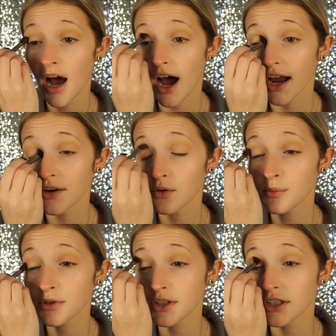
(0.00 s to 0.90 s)
I
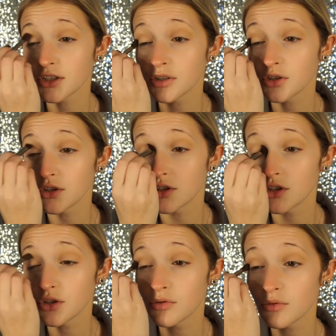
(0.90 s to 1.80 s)
normally
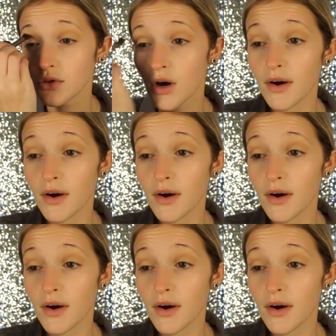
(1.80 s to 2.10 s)
do, though.